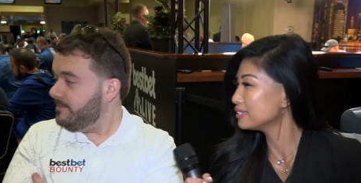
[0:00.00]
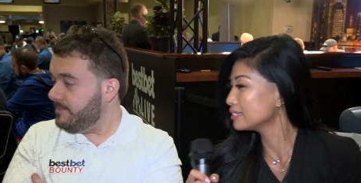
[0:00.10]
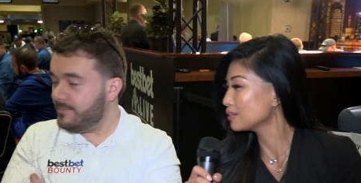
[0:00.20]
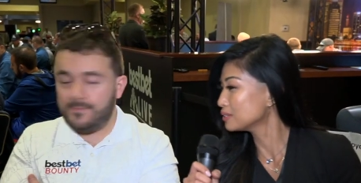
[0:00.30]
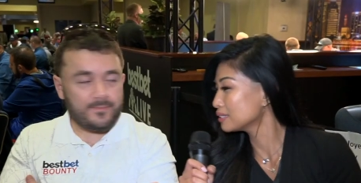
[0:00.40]

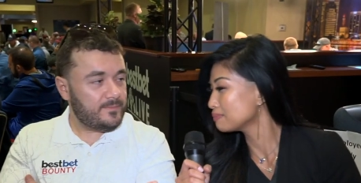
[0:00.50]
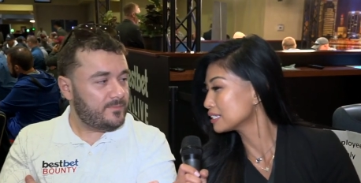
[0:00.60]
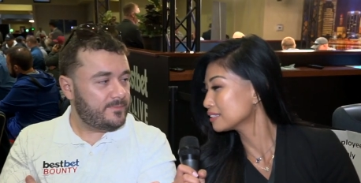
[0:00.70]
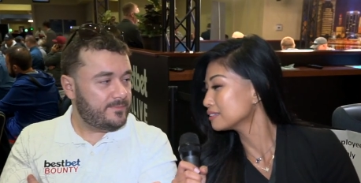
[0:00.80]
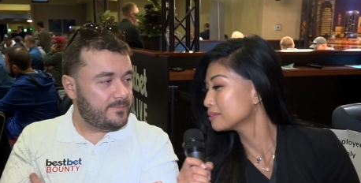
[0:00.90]
Speaker 1: So
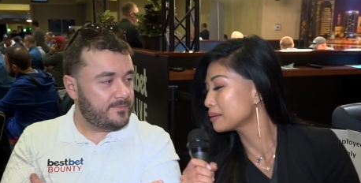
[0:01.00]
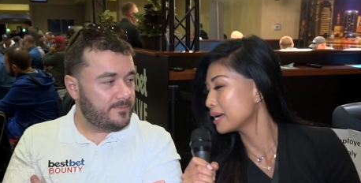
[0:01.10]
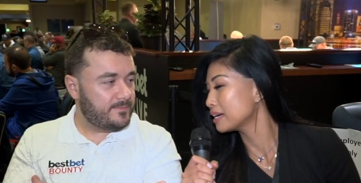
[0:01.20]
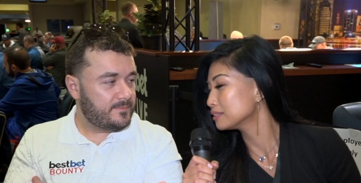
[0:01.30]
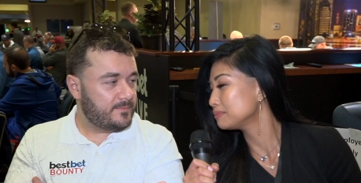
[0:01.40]
special
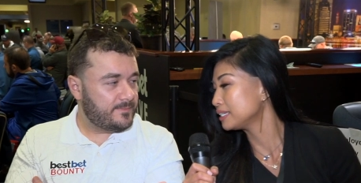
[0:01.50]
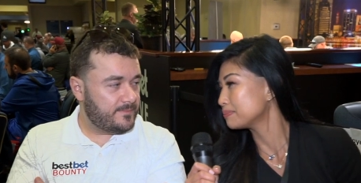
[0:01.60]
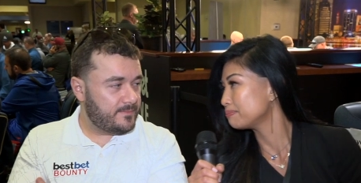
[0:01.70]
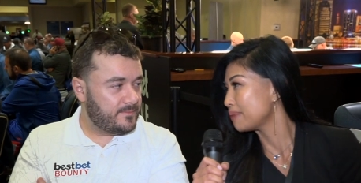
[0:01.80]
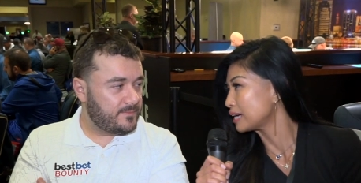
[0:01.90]
about being
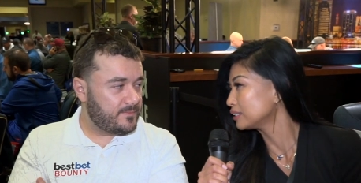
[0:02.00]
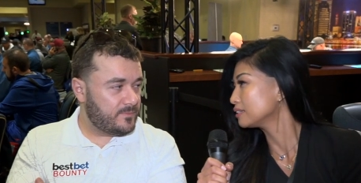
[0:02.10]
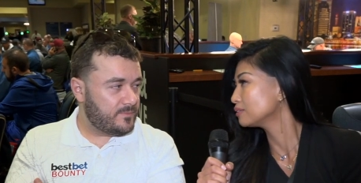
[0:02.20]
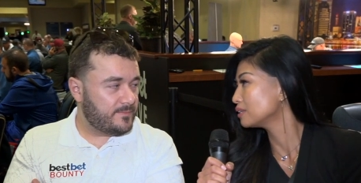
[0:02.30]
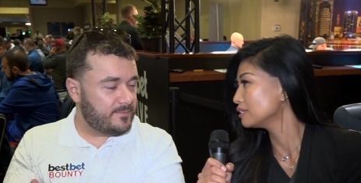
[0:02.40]
a
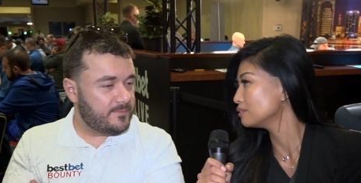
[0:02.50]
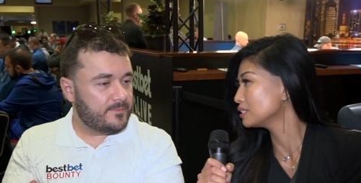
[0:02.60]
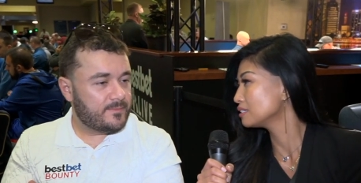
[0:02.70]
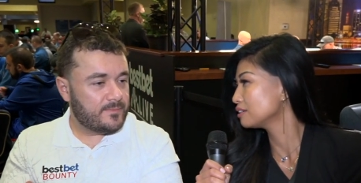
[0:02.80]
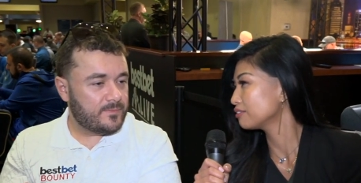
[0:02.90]
bounty. What
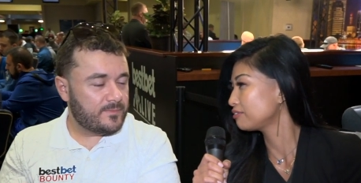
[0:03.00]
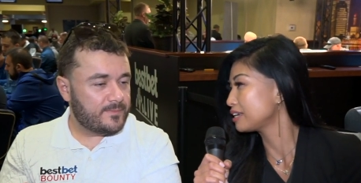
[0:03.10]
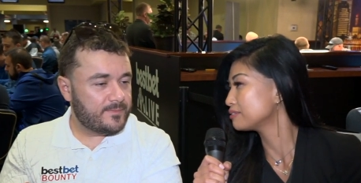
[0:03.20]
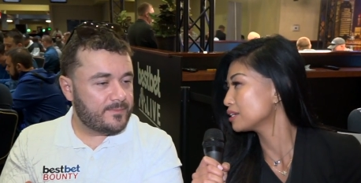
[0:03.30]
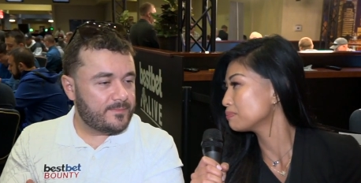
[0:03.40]
what's your
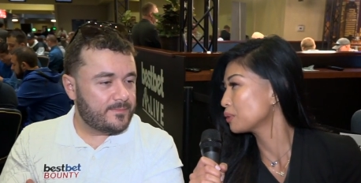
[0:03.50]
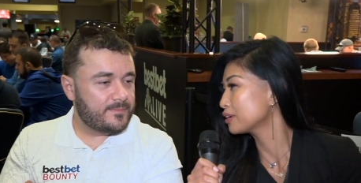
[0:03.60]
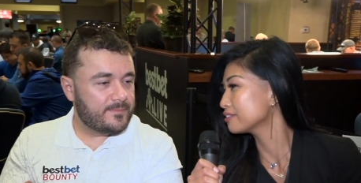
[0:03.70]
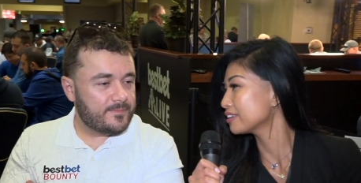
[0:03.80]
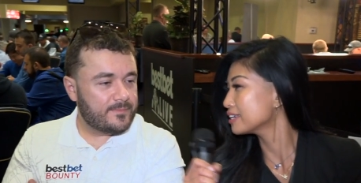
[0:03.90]
favorite
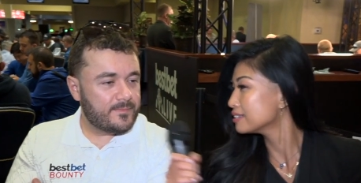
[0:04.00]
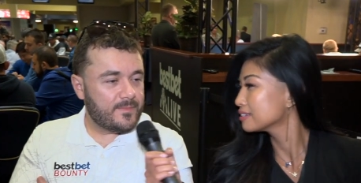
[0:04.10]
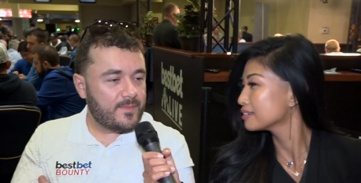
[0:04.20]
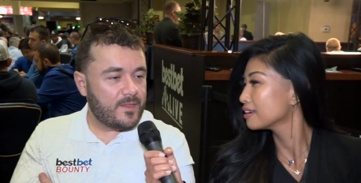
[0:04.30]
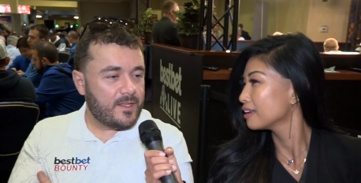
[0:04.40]
part of it?
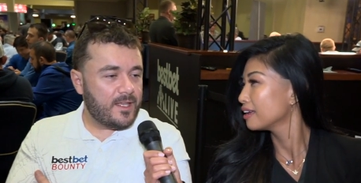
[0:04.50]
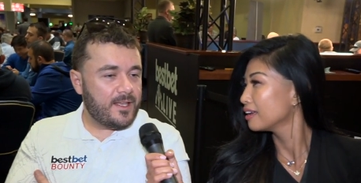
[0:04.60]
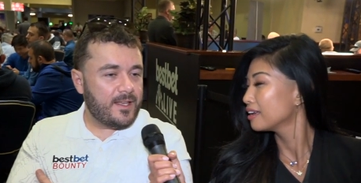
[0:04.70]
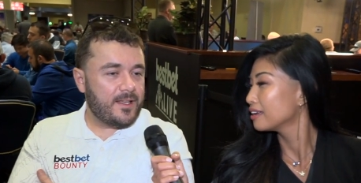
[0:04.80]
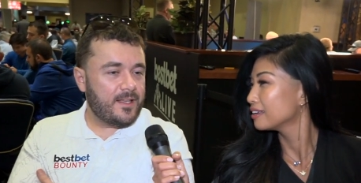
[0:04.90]

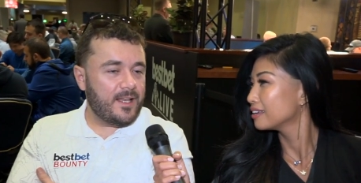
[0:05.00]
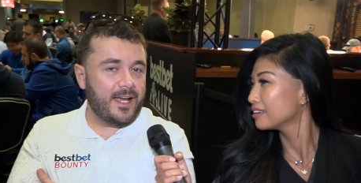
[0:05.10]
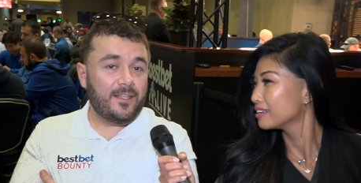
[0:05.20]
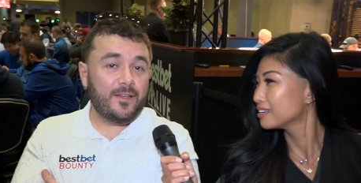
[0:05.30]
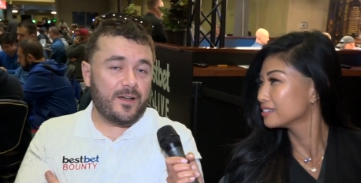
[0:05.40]

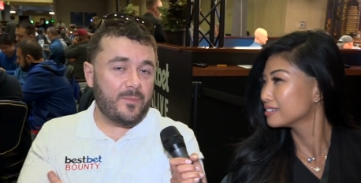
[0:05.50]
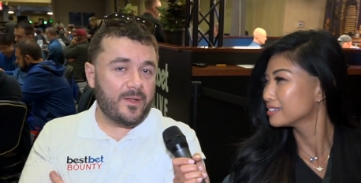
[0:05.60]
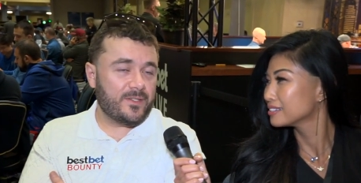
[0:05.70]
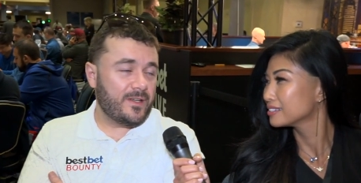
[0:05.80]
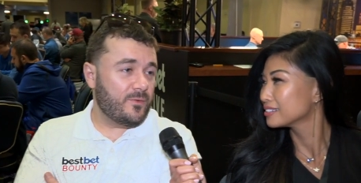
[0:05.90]
Speaker 2: I love how
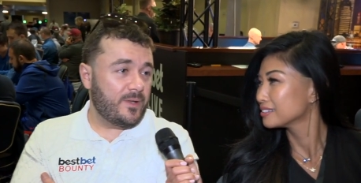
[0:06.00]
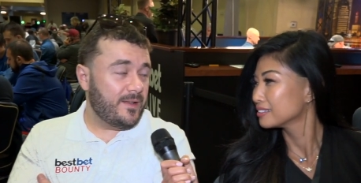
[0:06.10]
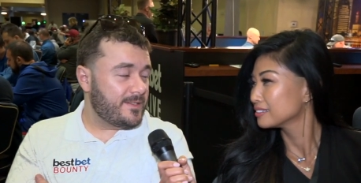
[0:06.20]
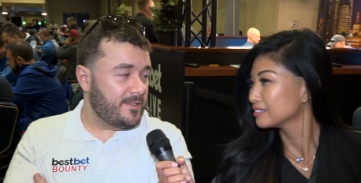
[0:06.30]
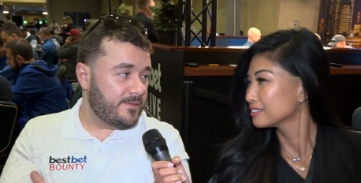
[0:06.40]
much everyone
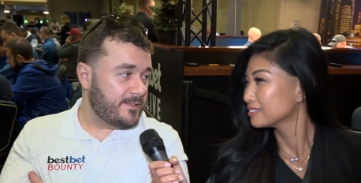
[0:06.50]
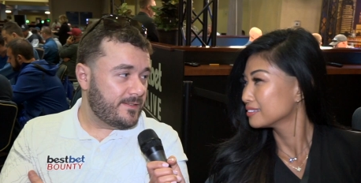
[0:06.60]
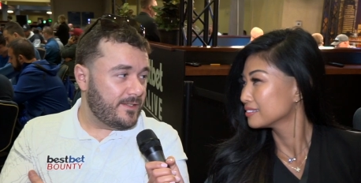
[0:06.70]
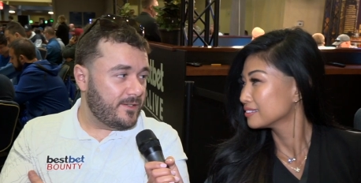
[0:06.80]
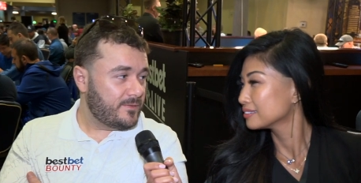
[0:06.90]
else loves it.
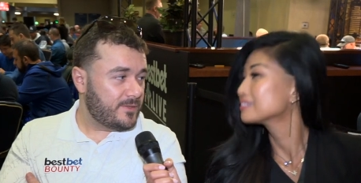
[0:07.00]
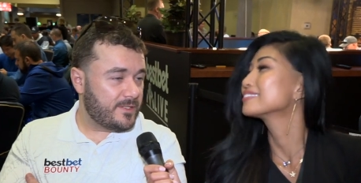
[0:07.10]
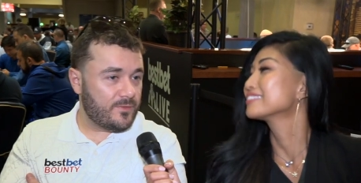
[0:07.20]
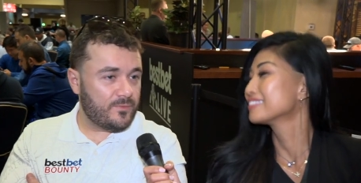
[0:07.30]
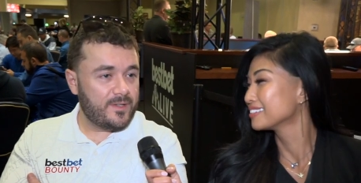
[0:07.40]
You know,
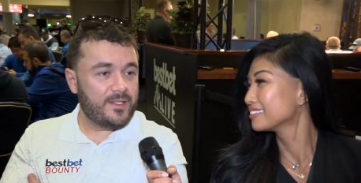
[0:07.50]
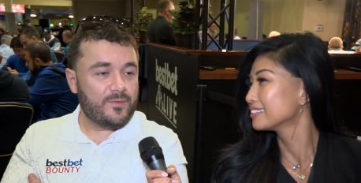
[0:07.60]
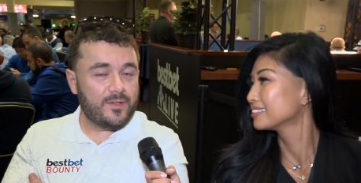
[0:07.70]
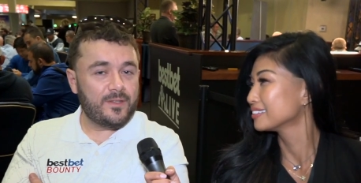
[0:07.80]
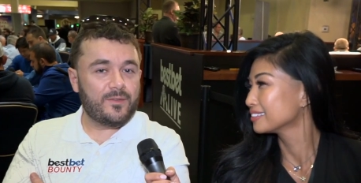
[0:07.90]
it's a really
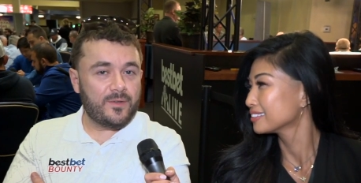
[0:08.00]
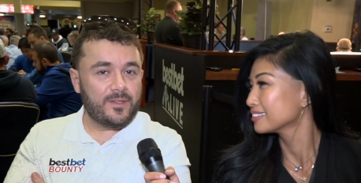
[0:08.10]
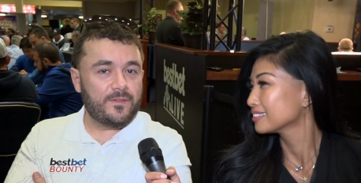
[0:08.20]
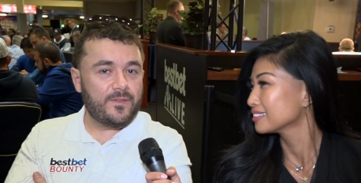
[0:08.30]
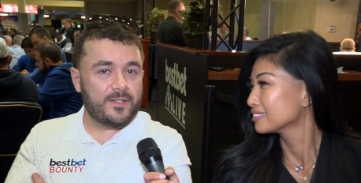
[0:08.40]
really
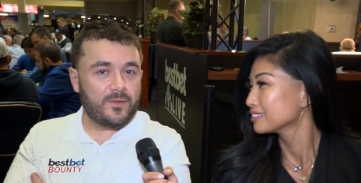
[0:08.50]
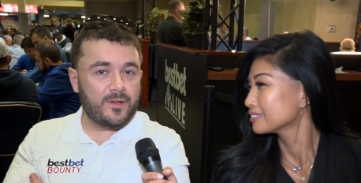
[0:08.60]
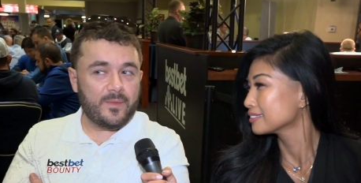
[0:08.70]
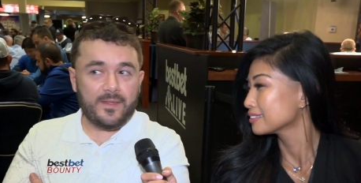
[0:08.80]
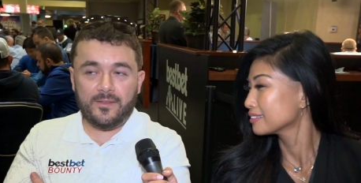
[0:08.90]
really fun
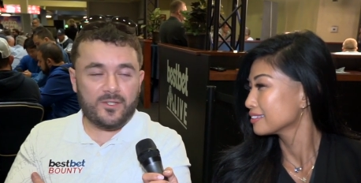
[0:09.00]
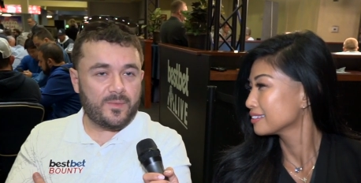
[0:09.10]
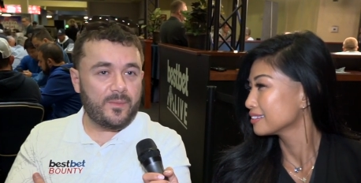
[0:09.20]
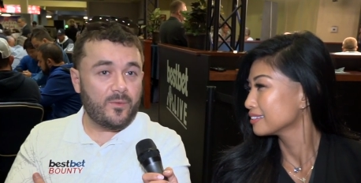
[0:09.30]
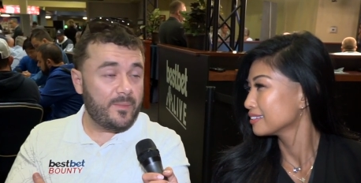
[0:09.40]
tournament. I think there should
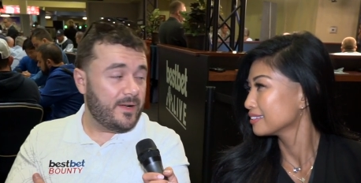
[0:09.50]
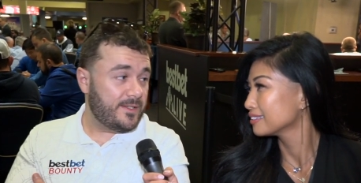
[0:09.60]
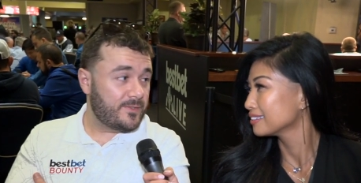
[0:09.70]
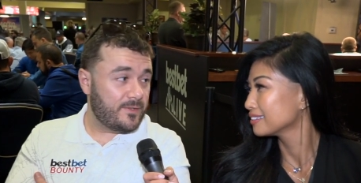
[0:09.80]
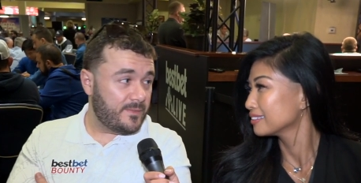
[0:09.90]
be more
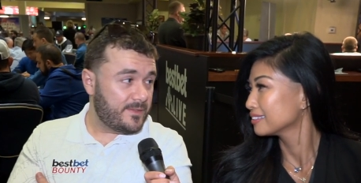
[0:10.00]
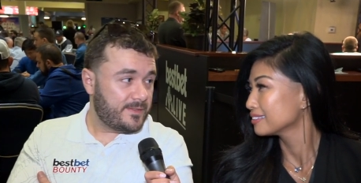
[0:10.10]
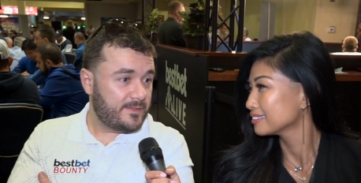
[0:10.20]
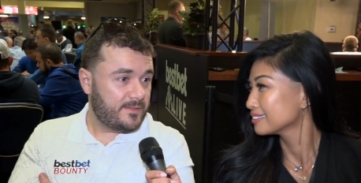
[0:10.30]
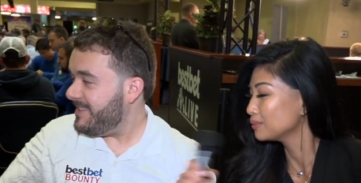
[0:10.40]
bounty
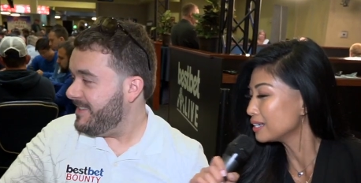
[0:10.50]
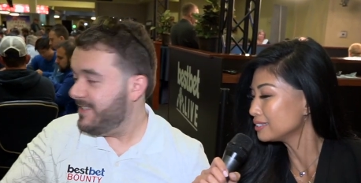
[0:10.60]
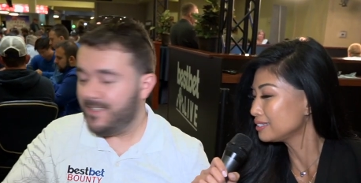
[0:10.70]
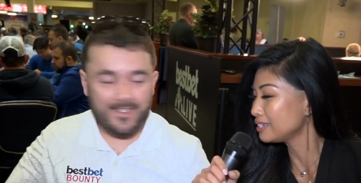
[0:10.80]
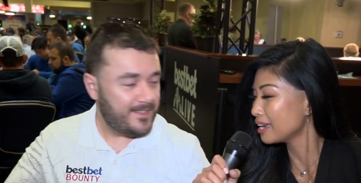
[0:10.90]
tournaments.
Speaker 1: What else do you